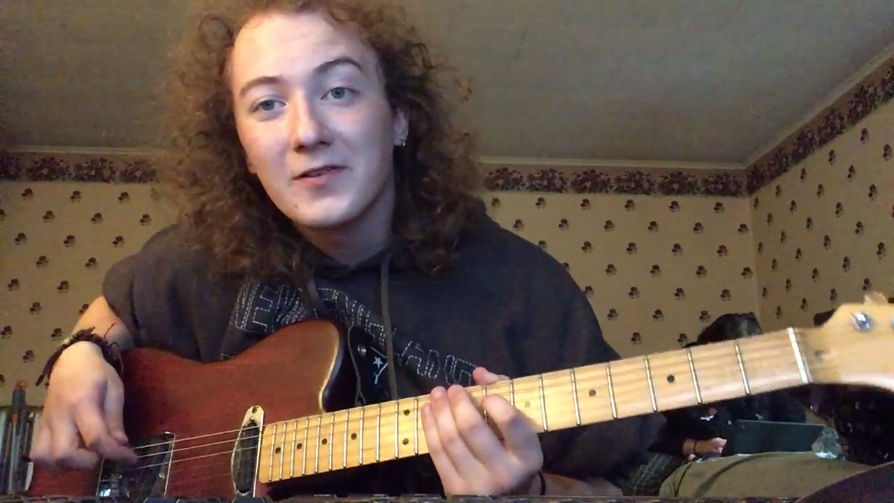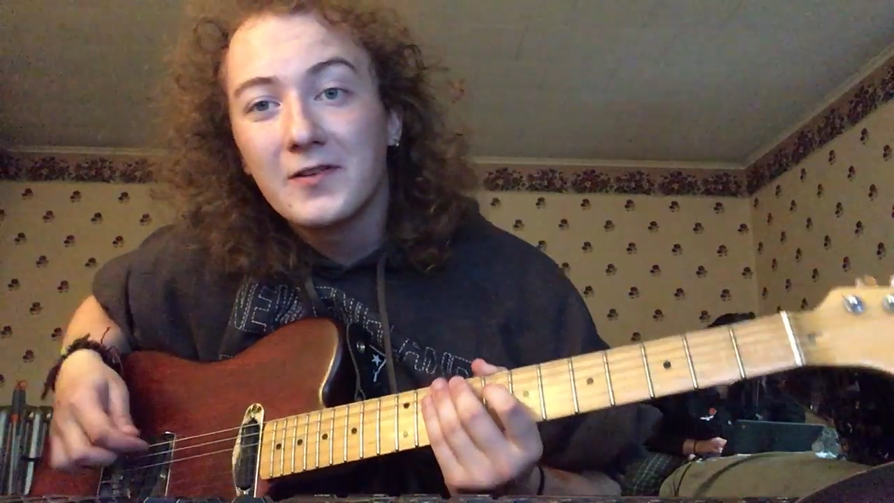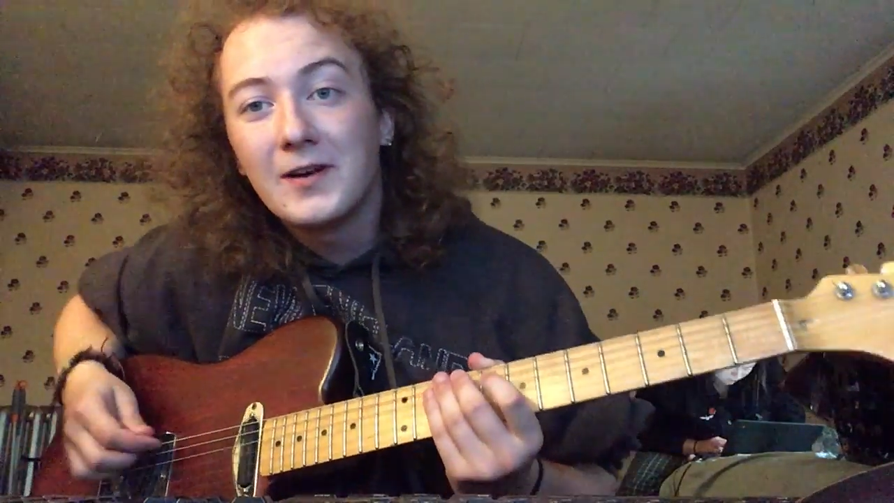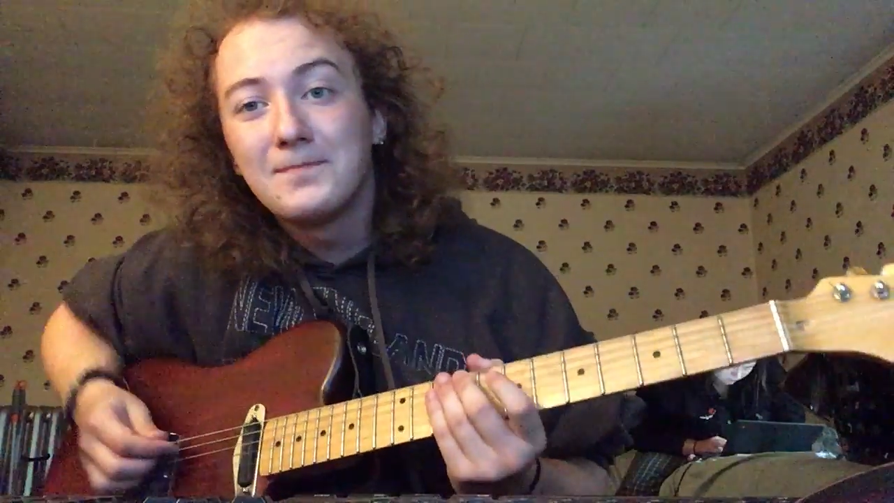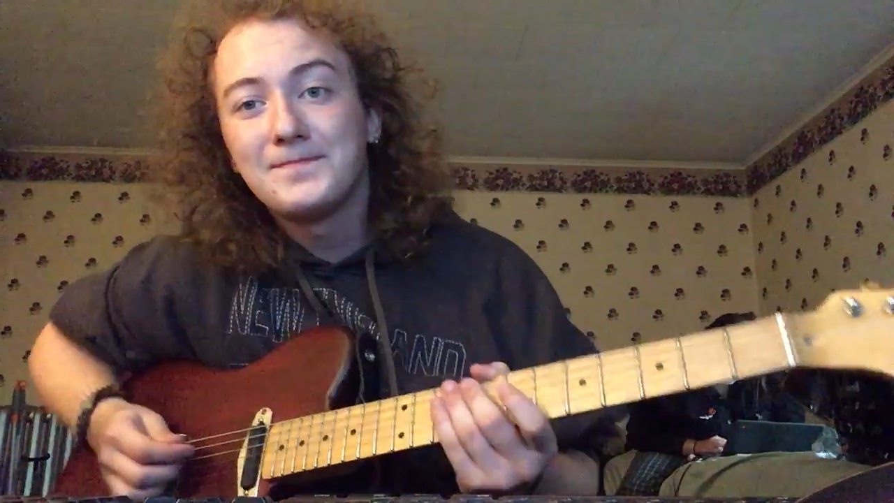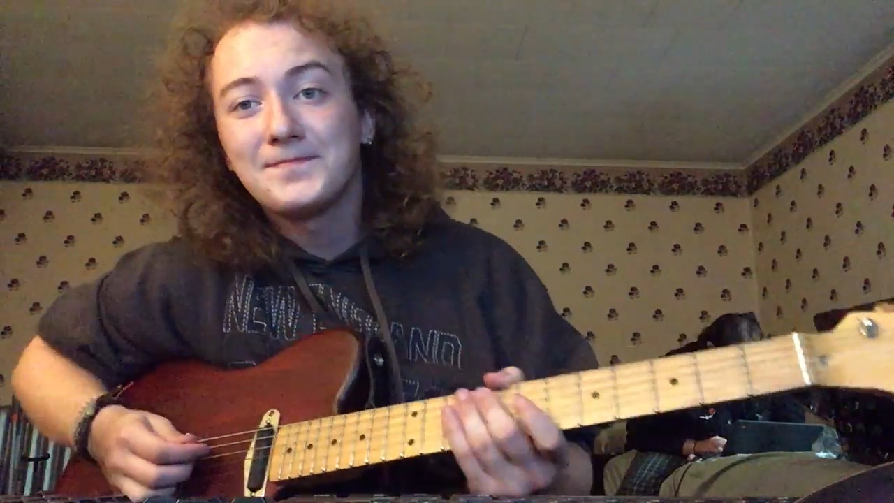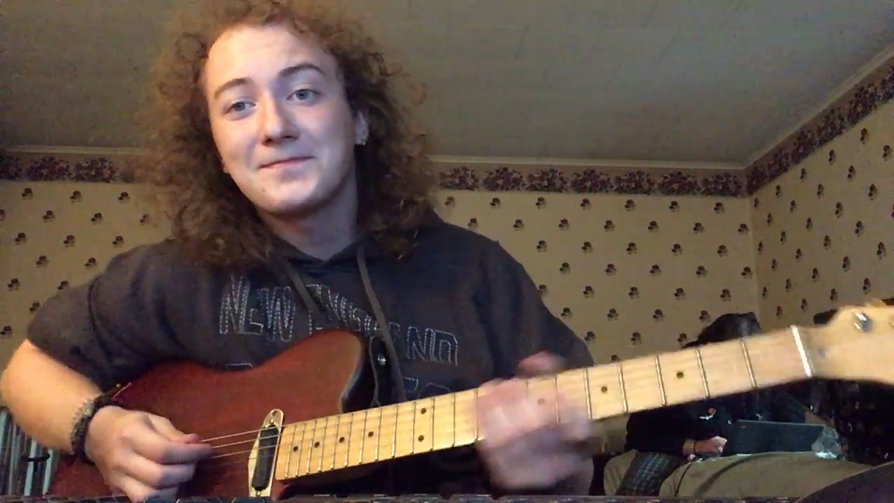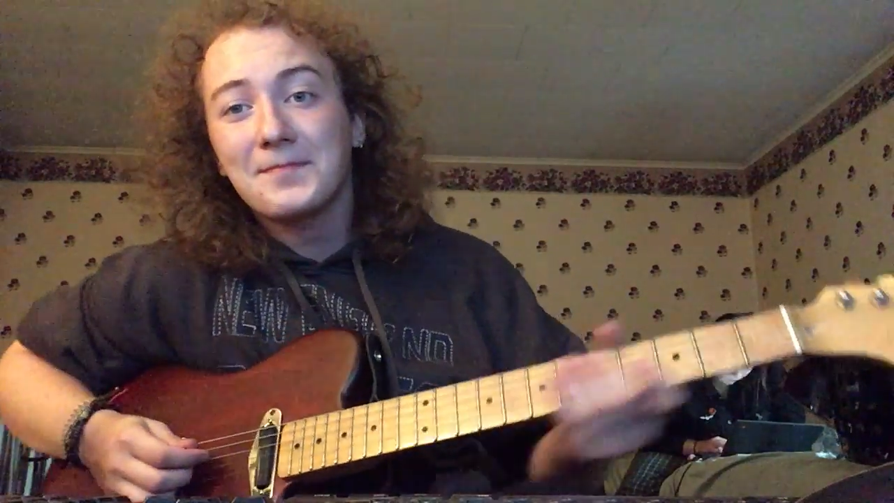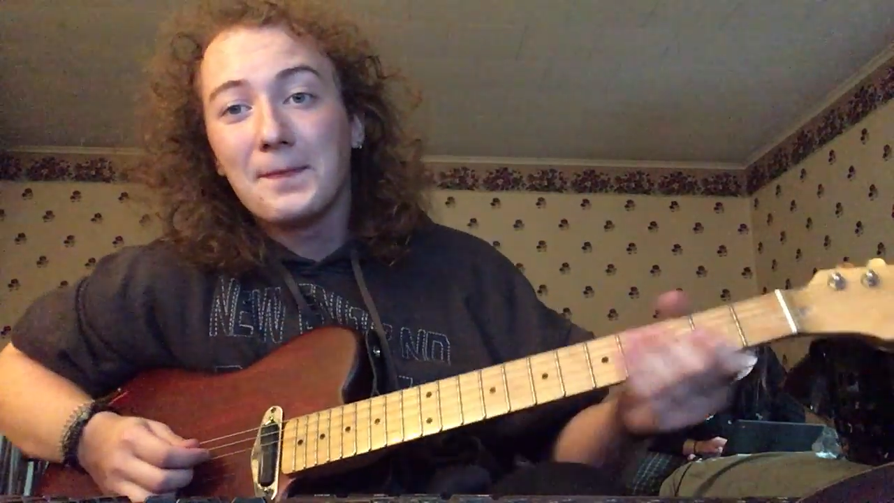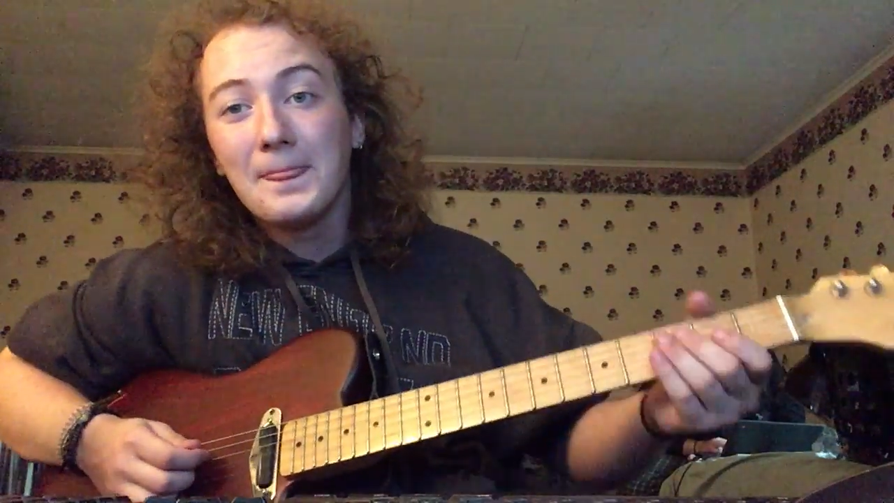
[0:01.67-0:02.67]
Club,
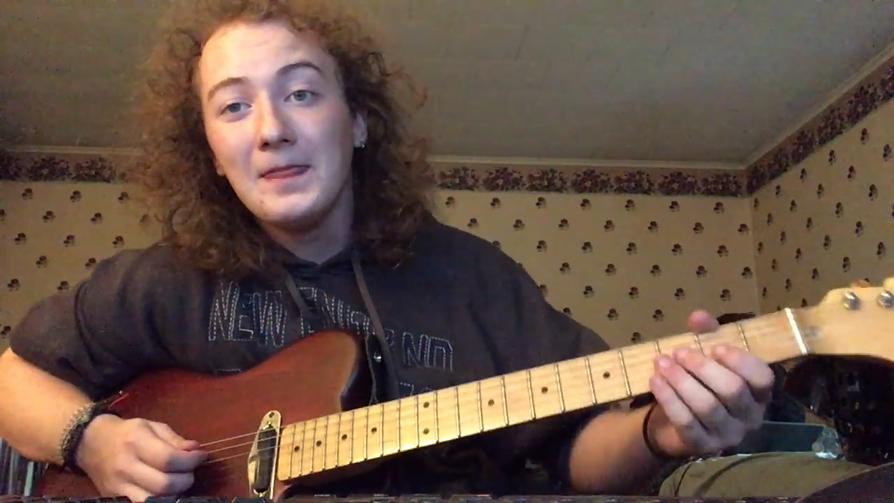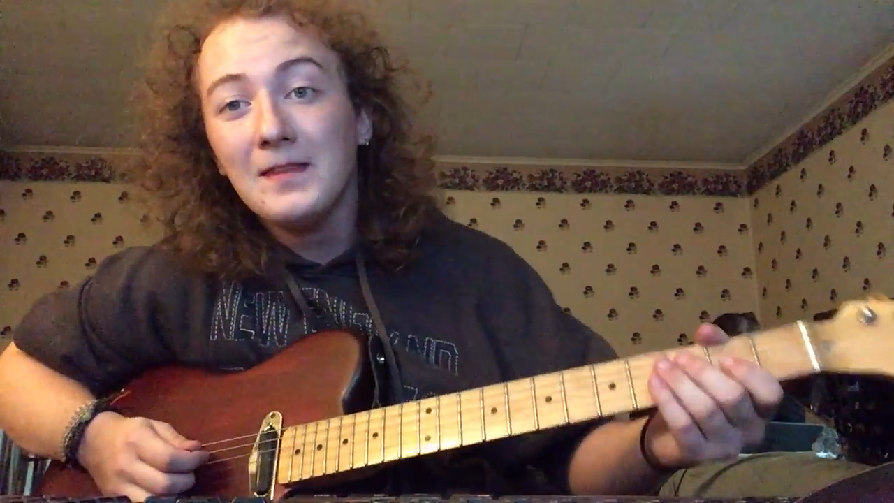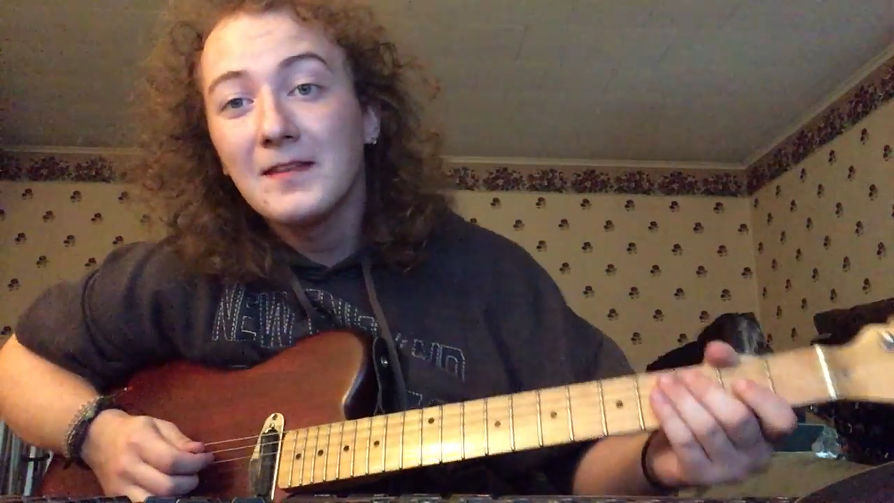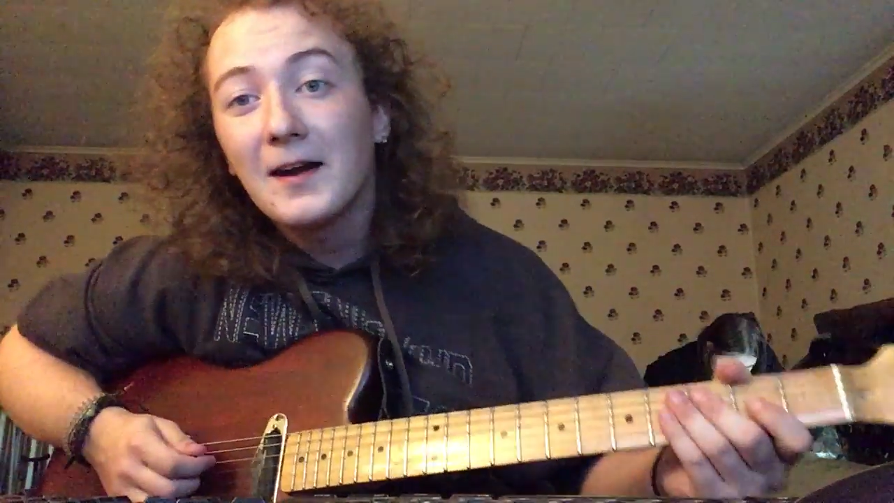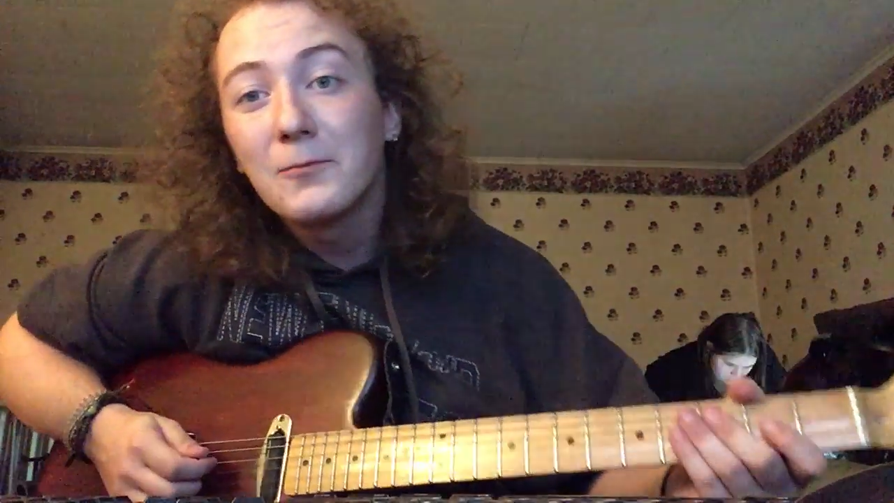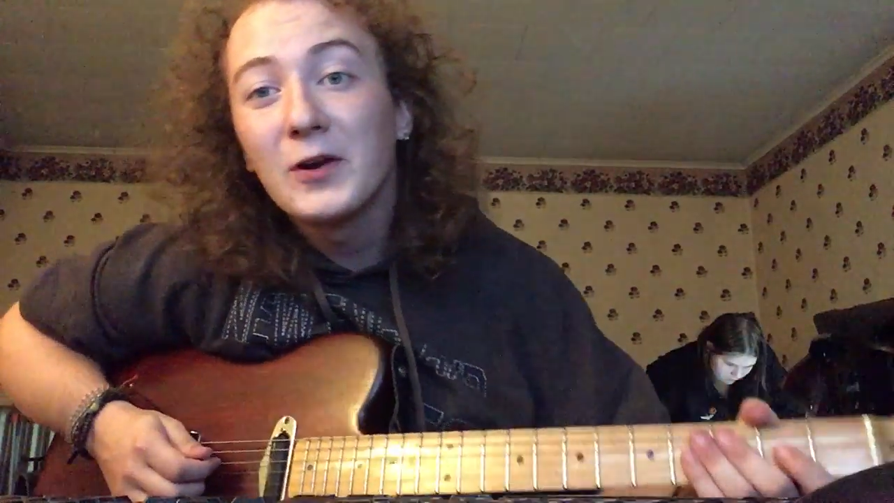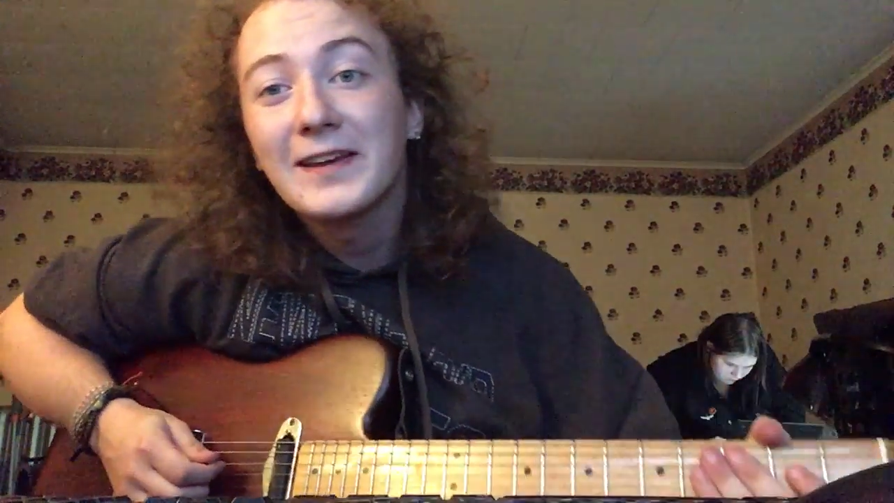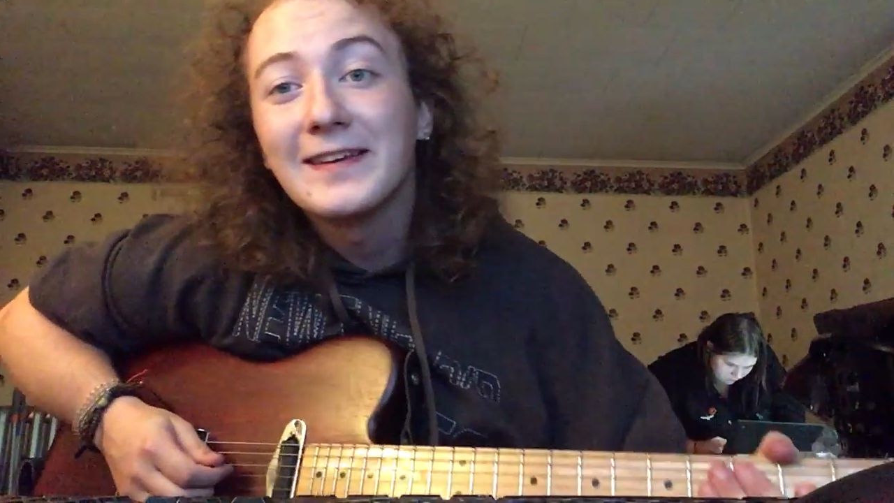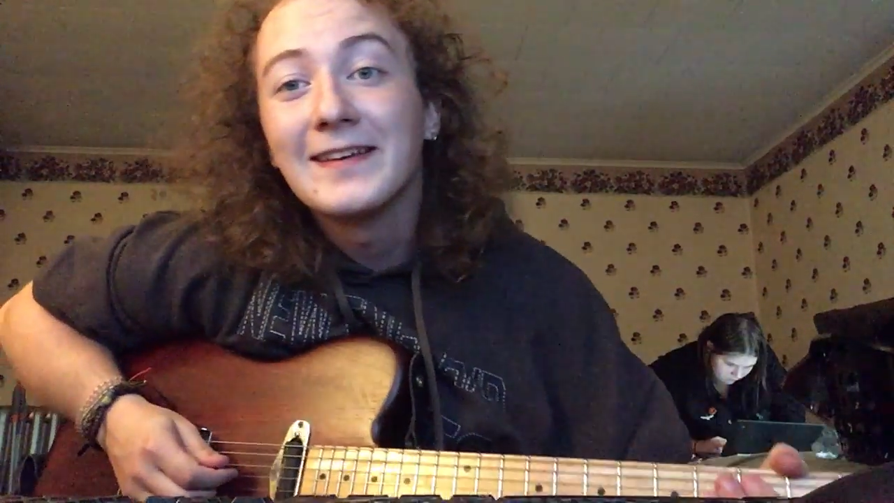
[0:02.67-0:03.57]
I'm Ricky,